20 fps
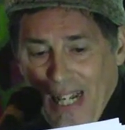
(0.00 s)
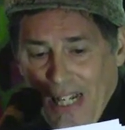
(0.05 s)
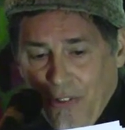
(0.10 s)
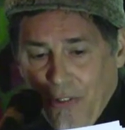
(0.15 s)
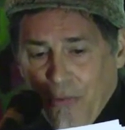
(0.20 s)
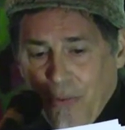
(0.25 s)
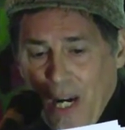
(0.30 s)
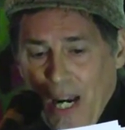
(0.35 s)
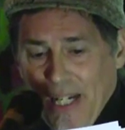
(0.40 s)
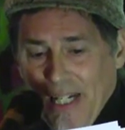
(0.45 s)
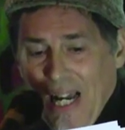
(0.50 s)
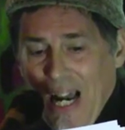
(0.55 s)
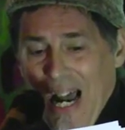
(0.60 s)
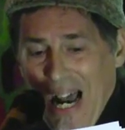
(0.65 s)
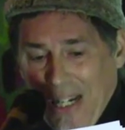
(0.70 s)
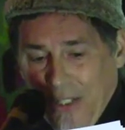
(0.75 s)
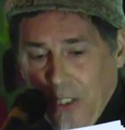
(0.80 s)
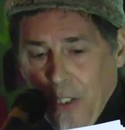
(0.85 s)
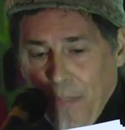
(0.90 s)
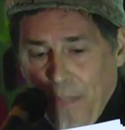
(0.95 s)
That's right,
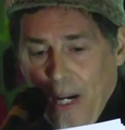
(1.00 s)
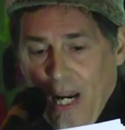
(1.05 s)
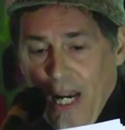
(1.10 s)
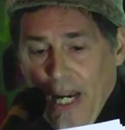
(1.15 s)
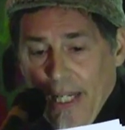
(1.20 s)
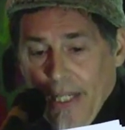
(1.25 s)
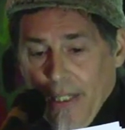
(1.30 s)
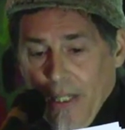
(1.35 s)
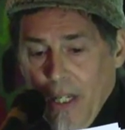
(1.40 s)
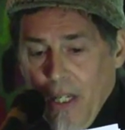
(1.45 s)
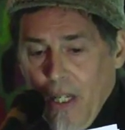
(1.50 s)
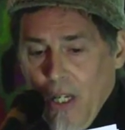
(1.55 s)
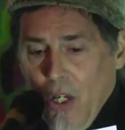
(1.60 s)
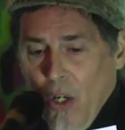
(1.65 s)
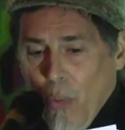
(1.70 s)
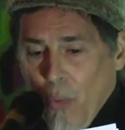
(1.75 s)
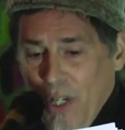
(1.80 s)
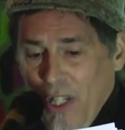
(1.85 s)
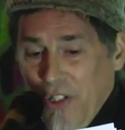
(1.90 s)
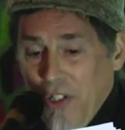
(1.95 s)
occupied
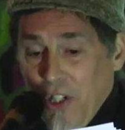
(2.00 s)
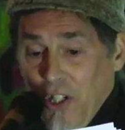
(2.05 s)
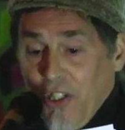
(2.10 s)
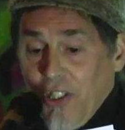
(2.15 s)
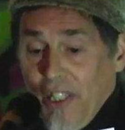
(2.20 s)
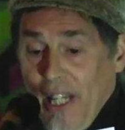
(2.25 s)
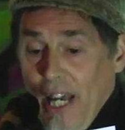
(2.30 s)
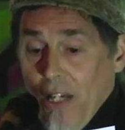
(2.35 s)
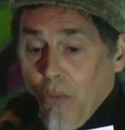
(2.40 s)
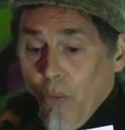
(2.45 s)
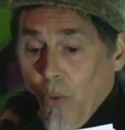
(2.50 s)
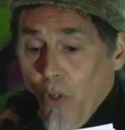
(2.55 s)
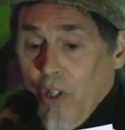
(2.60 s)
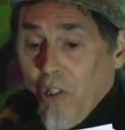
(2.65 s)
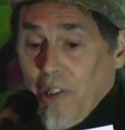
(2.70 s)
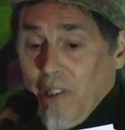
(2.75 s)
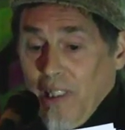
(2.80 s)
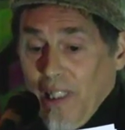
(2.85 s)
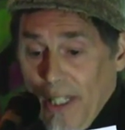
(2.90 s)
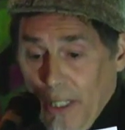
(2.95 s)
we took that
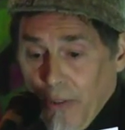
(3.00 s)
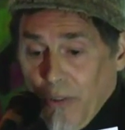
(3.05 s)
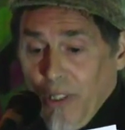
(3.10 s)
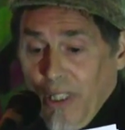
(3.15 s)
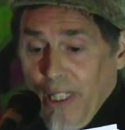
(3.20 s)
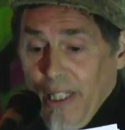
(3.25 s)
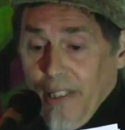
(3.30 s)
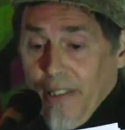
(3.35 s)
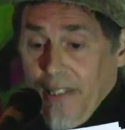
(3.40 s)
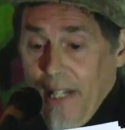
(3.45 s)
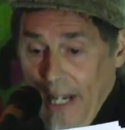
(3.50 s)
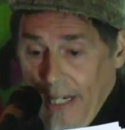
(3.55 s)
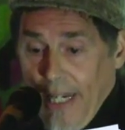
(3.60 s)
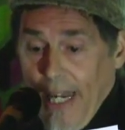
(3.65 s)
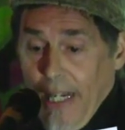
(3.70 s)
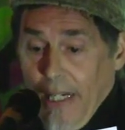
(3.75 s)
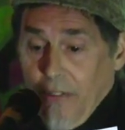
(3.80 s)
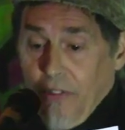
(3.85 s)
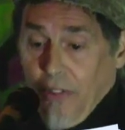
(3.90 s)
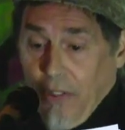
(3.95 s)
word literally
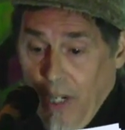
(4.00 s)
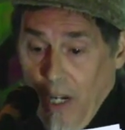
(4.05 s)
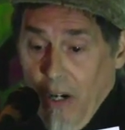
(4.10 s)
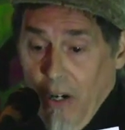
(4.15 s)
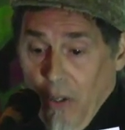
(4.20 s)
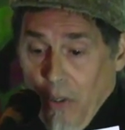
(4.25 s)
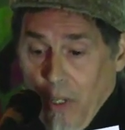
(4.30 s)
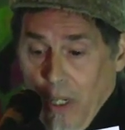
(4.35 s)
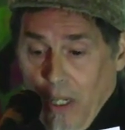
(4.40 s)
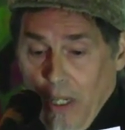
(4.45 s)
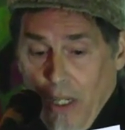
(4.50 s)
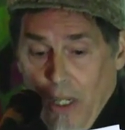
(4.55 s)
decades ago.